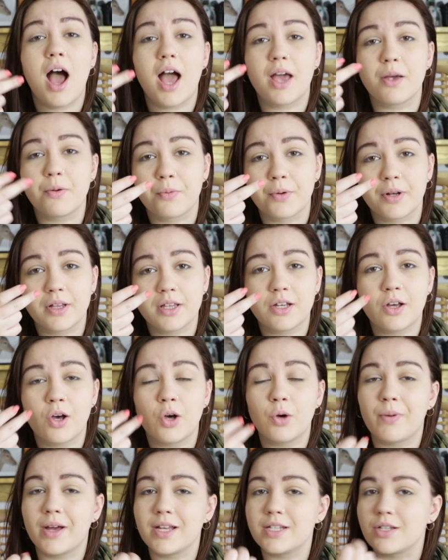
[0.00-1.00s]
I really
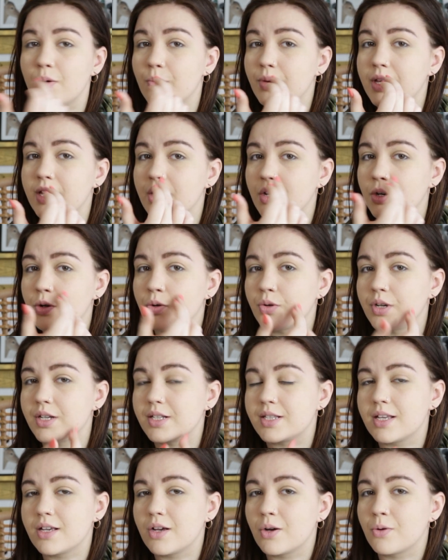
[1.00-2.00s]
hope I don't get
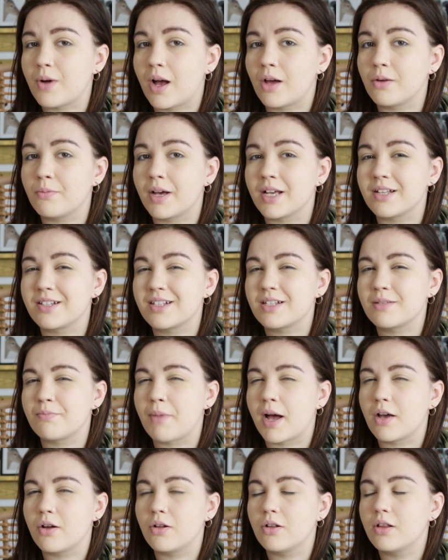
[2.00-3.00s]
creasing around my
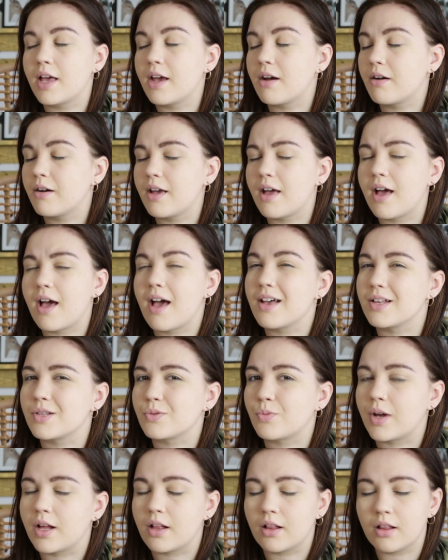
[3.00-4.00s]
smile area as
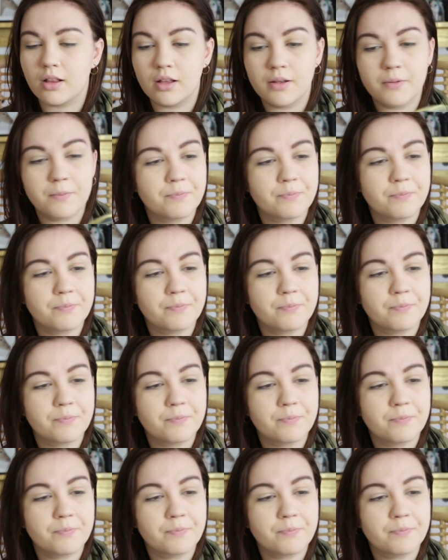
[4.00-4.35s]
well.